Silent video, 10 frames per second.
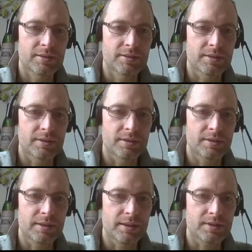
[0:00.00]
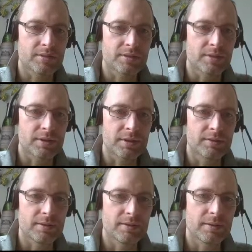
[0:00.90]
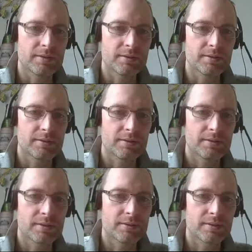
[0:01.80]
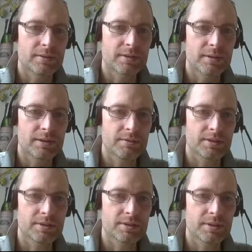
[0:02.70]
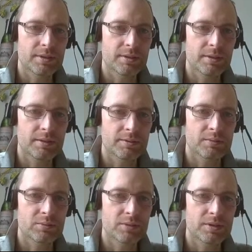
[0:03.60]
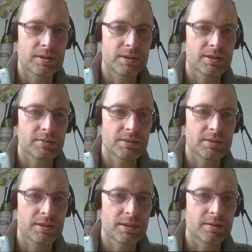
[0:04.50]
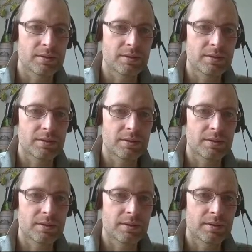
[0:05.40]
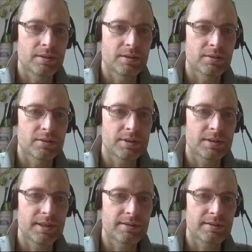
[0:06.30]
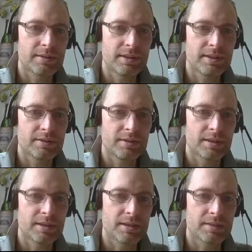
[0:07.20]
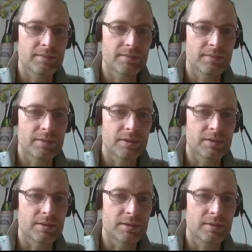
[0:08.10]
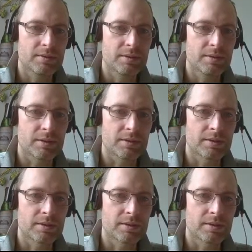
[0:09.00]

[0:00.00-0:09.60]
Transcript: Right. Oh, hang on. I thought I can go that way. Okay, what do I do now? Up to the princess? Where do I go? Or is it that thing down there? No, I don't know where I go.